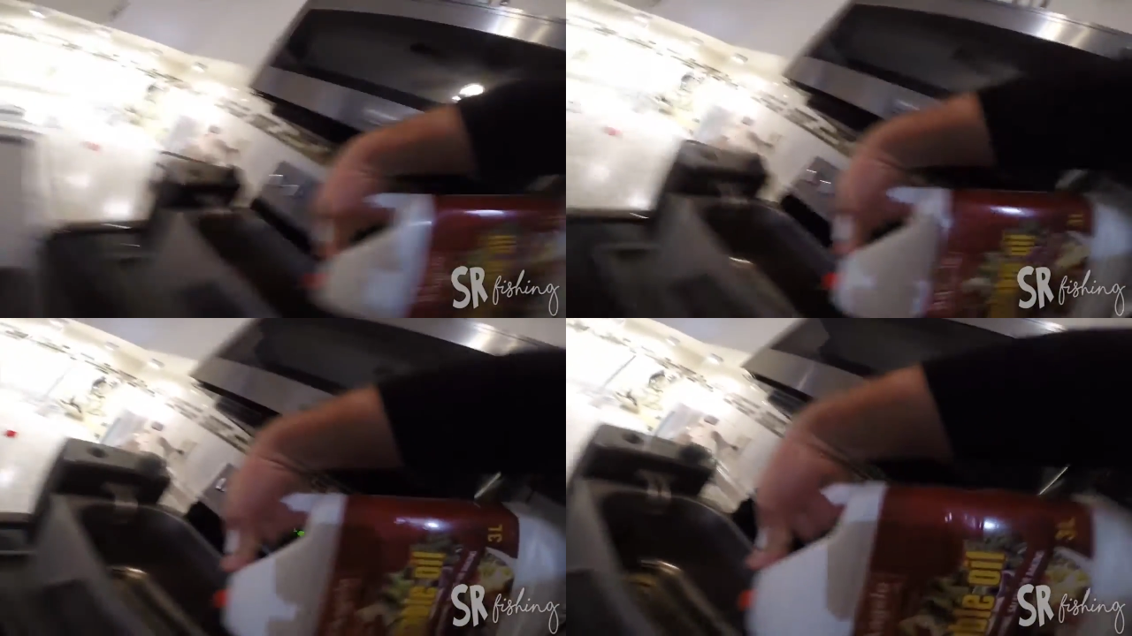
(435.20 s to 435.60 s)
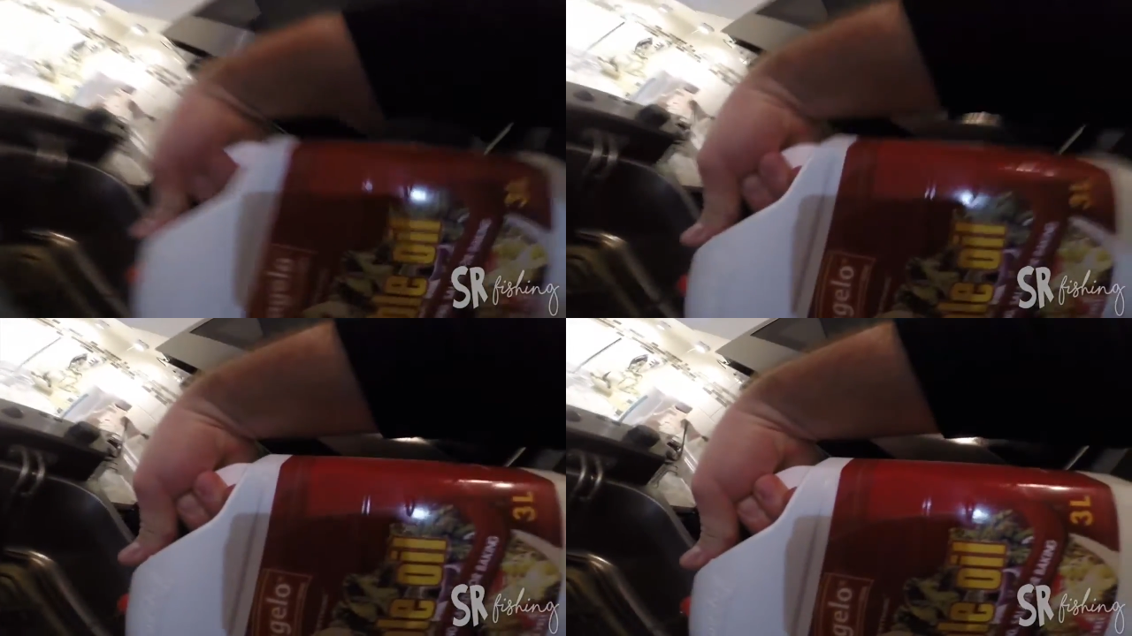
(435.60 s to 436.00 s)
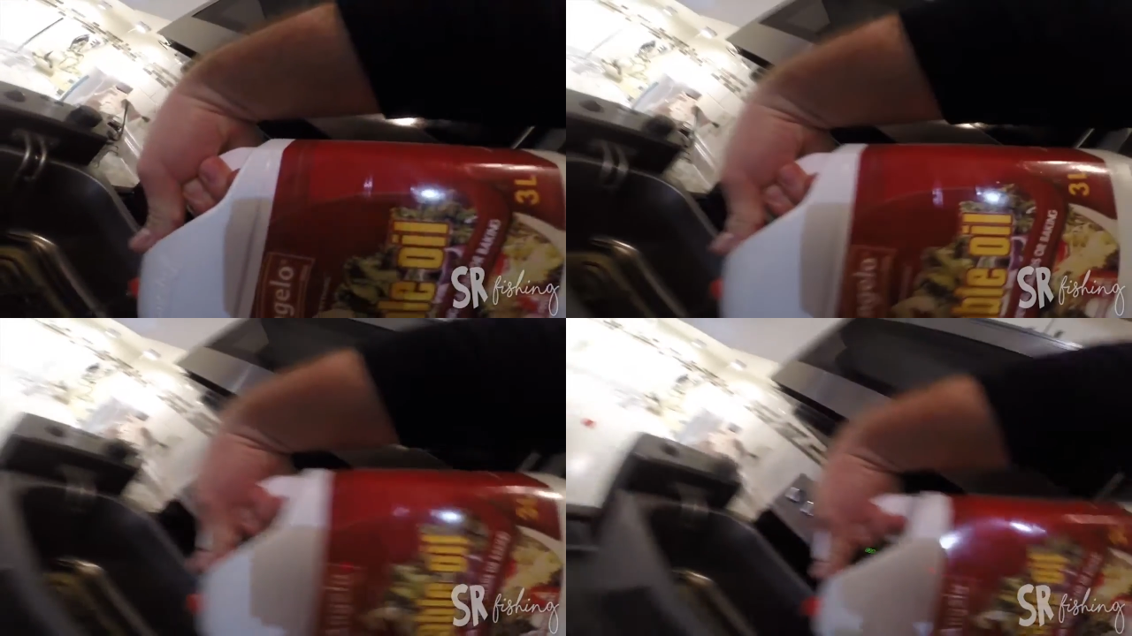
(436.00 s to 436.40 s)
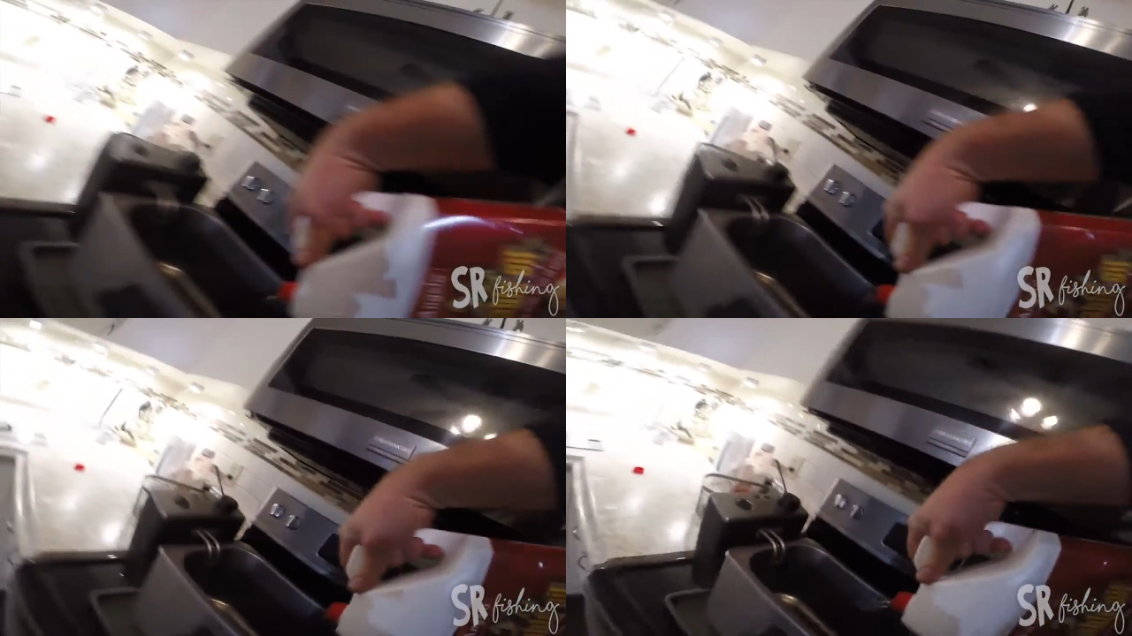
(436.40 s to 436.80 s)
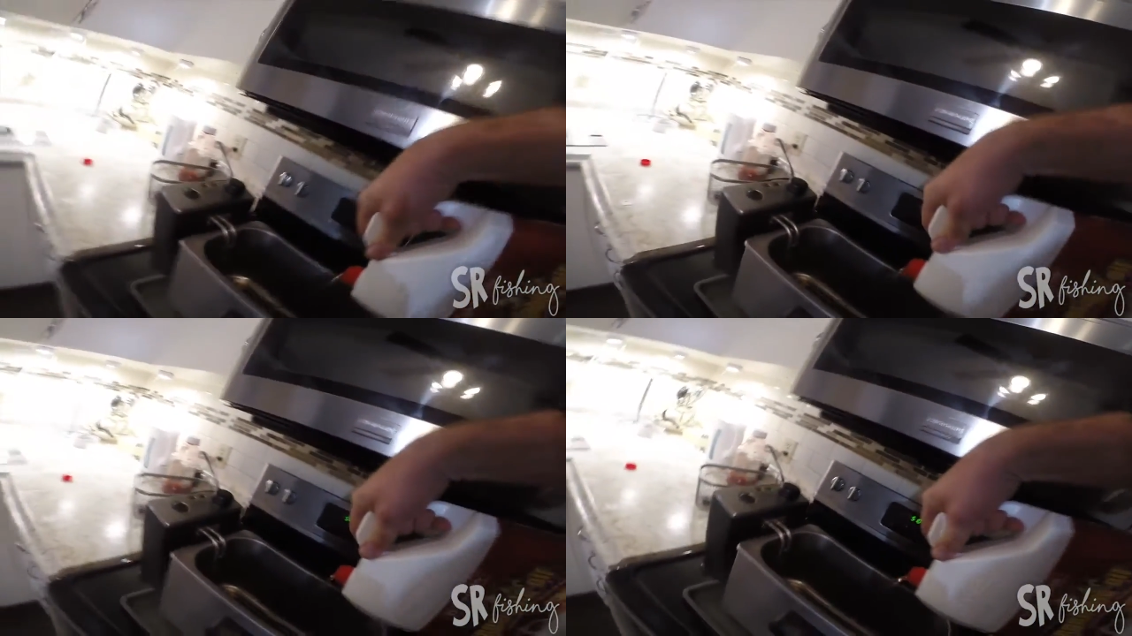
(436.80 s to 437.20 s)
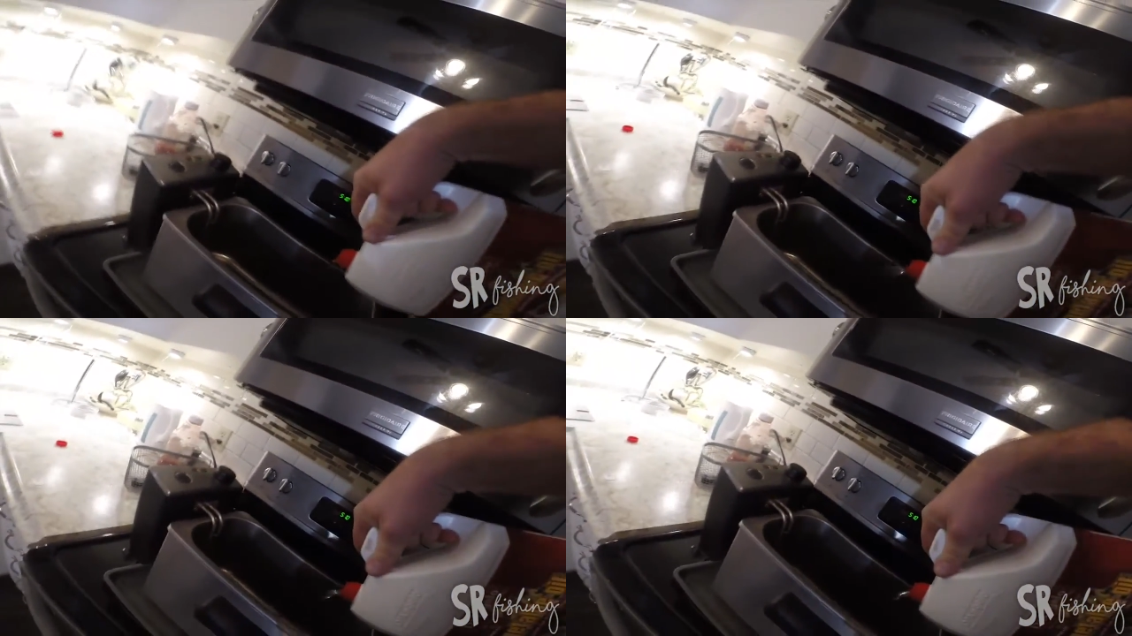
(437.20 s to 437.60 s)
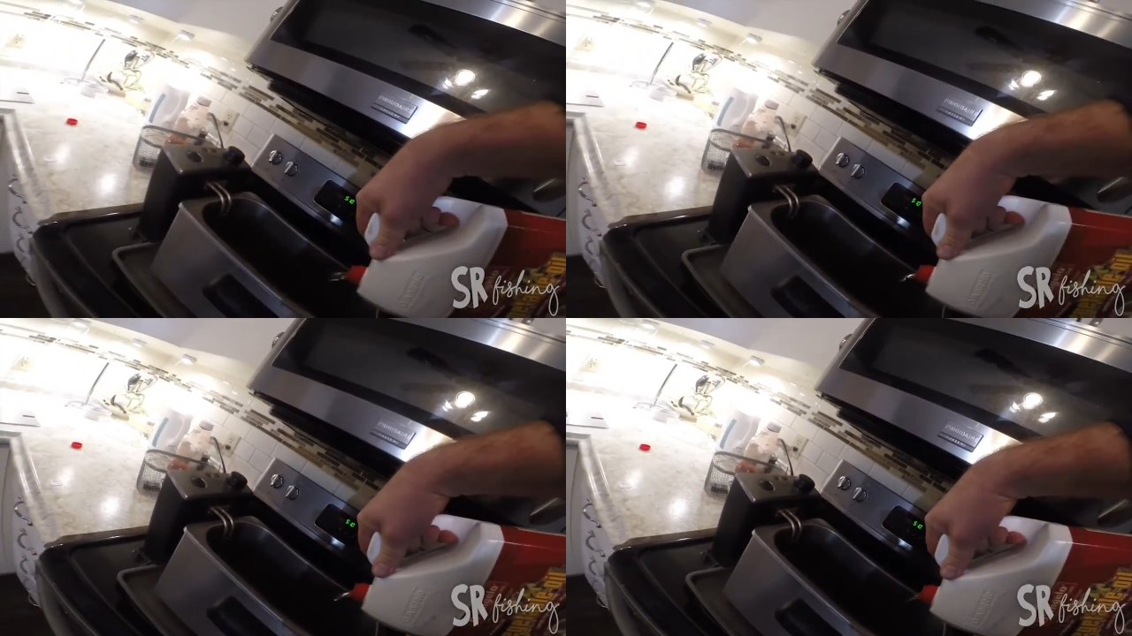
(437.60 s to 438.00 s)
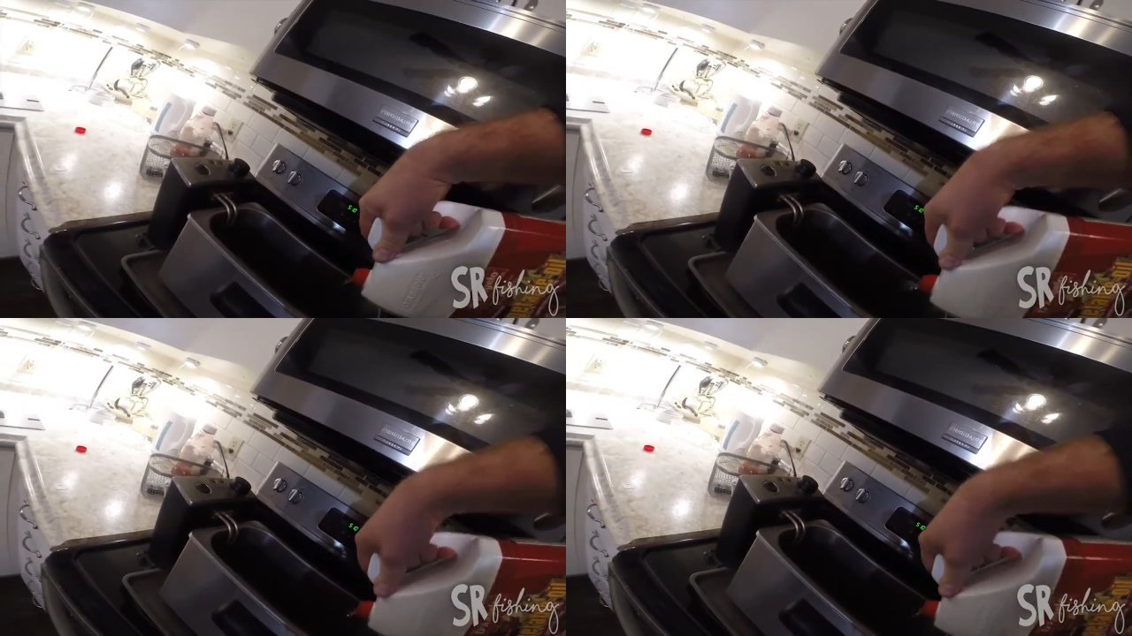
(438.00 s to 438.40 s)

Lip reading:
No face is visible, so there are no lips to read.